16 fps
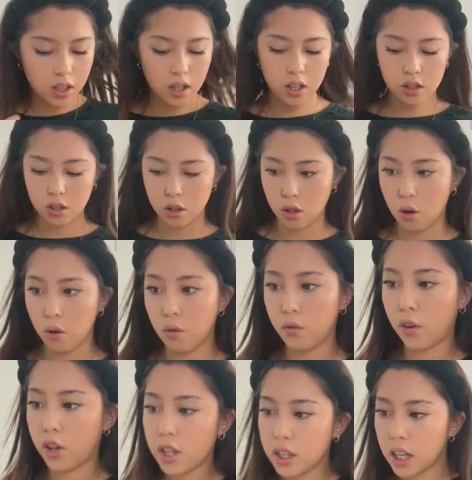so
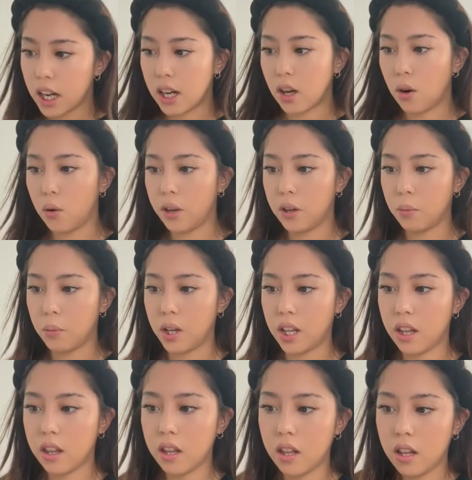first I go in
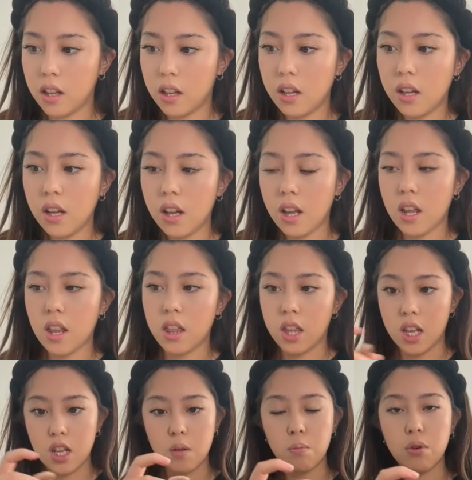with
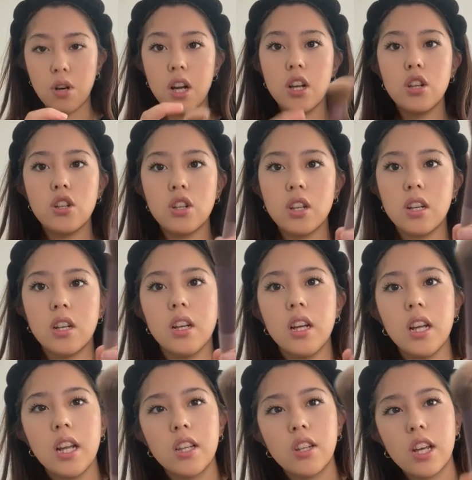this brush.
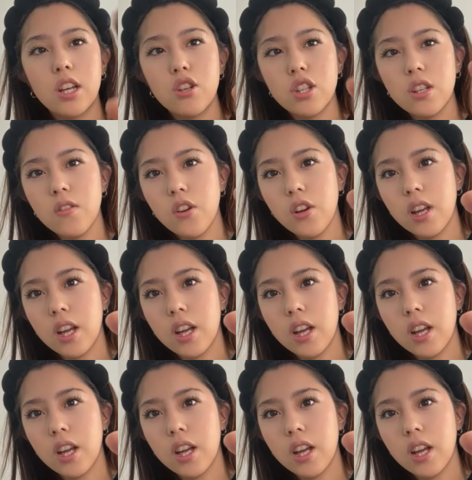It's like just a very